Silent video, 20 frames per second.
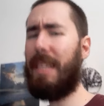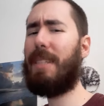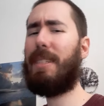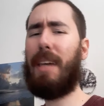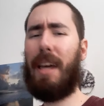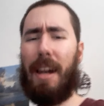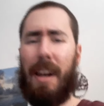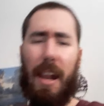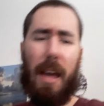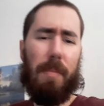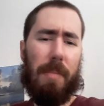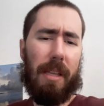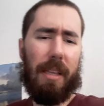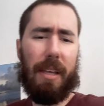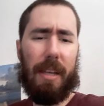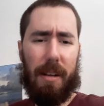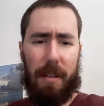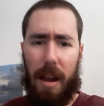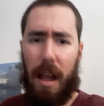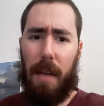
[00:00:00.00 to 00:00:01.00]
this on an
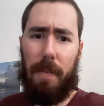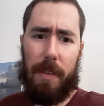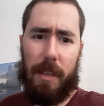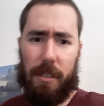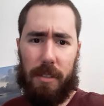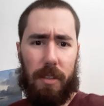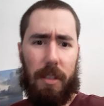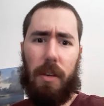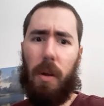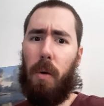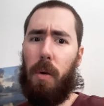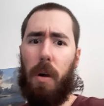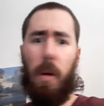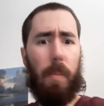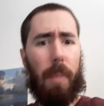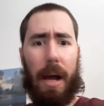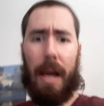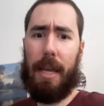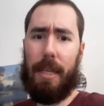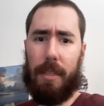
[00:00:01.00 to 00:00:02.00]
emulator, obviously. Don't go
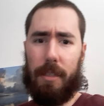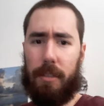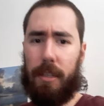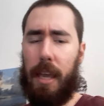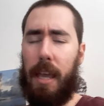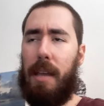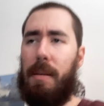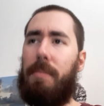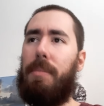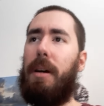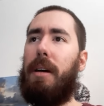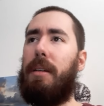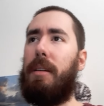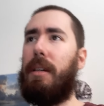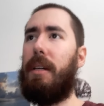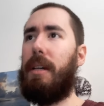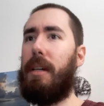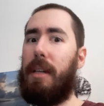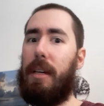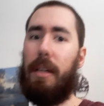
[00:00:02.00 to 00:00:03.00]
buying this game. But
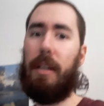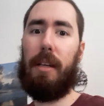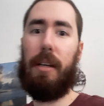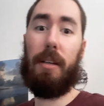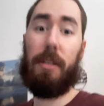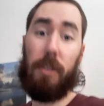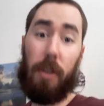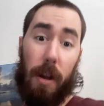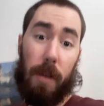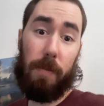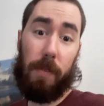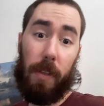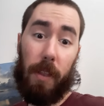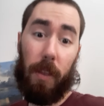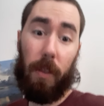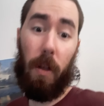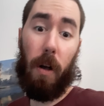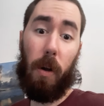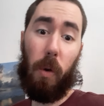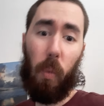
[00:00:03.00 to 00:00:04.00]
sorry for the
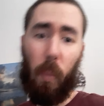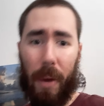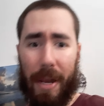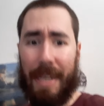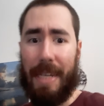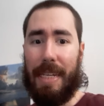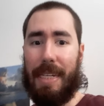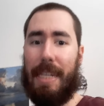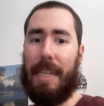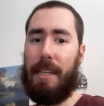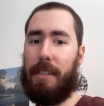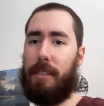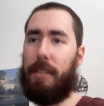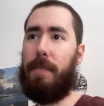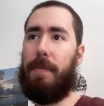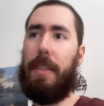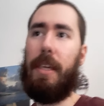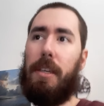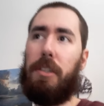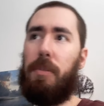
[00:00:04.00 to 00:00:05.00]
long-windedness
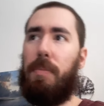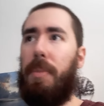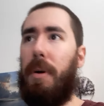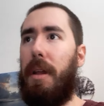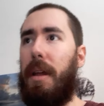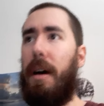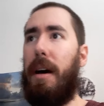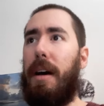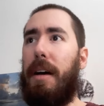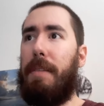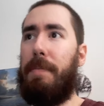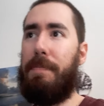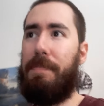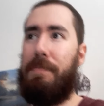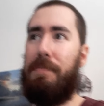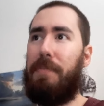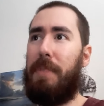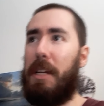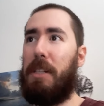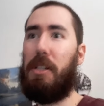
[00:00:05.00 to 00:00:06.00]
of this, but
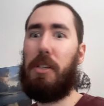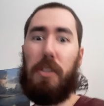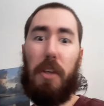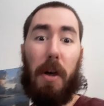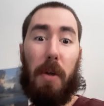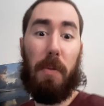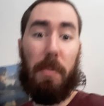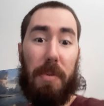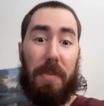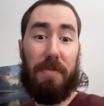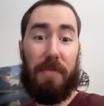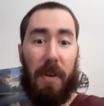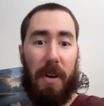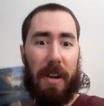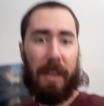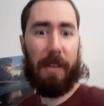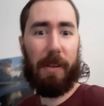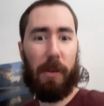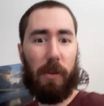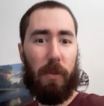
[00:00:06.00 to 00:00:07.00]
I just thought it would be fun.
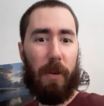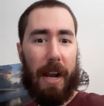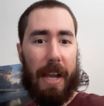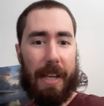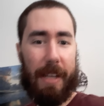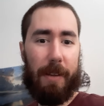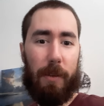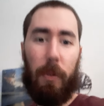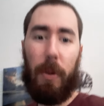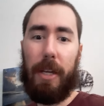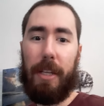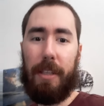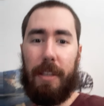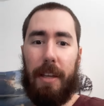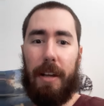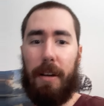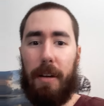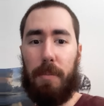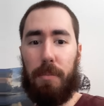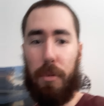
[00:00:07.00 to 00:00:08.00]
A little rant went in
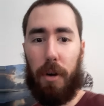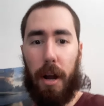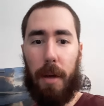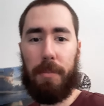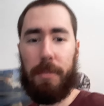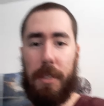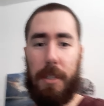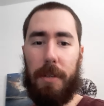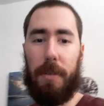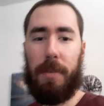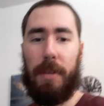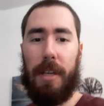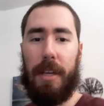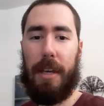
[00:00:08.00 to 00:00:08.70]
there impromptu.